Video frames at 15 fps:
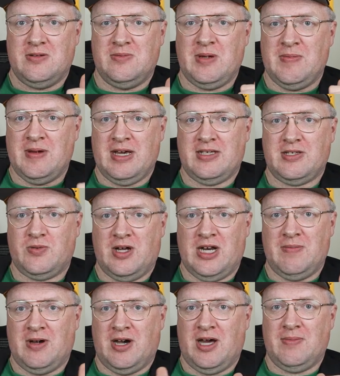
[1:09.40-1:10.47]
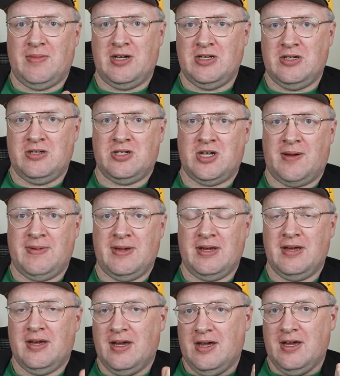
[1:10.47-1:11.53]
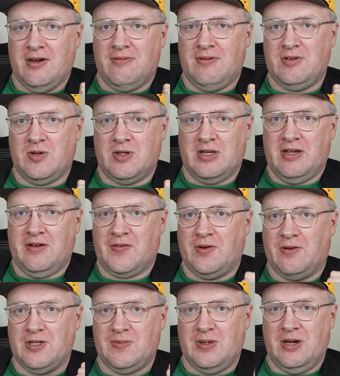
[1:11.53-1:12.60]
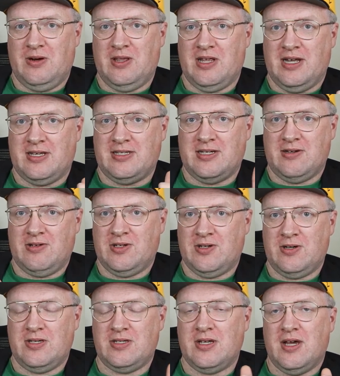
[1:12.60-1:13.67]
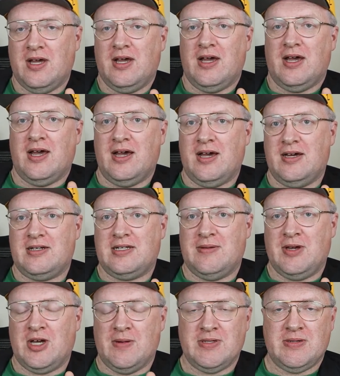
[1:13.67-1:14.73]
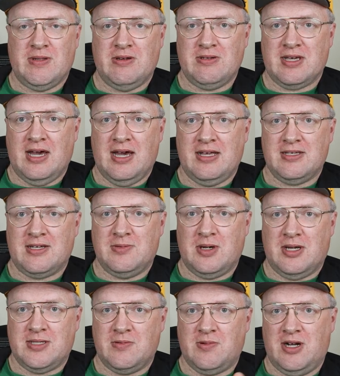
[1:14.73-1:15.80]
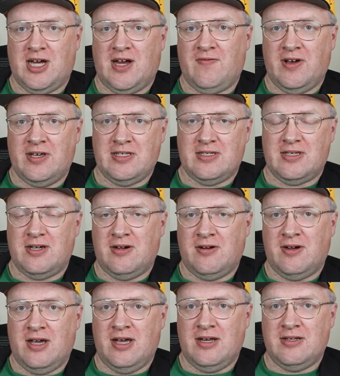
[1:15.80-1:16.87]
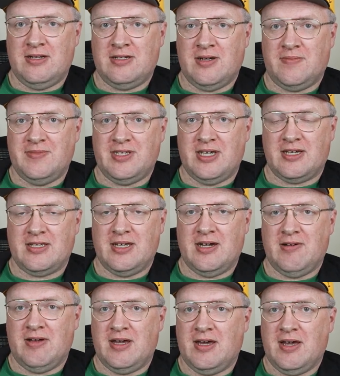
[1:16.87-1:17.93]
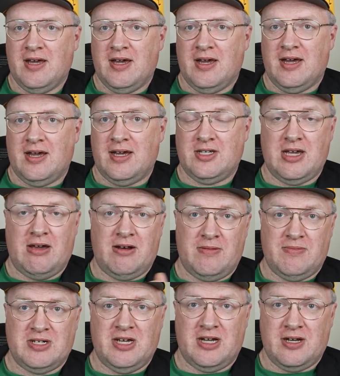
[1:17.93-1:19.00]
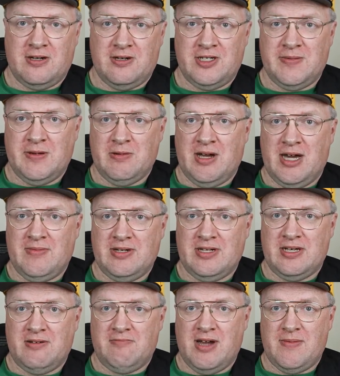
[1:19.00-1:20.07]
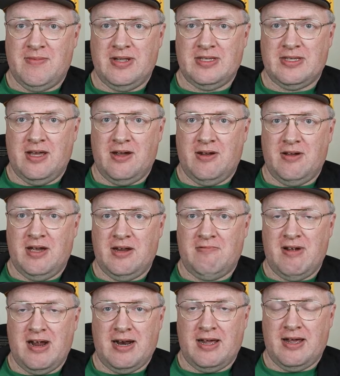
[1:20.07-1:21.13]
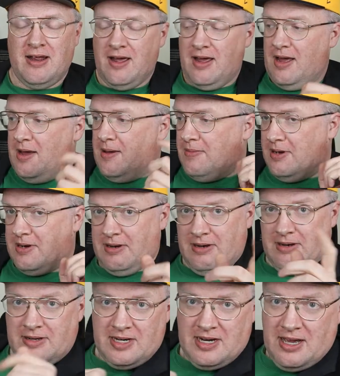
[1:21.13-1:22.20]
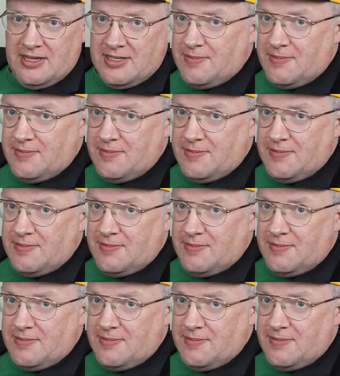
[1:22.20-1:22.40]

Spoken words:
my best when I'm on my shopping, which will of course be only the necessary journeys, to pick up some of those cans, because we've got some great off license here in the Dublin 6 area. Shout out in particular to Jimmy Redmond in Redmond's there in Renla. But today's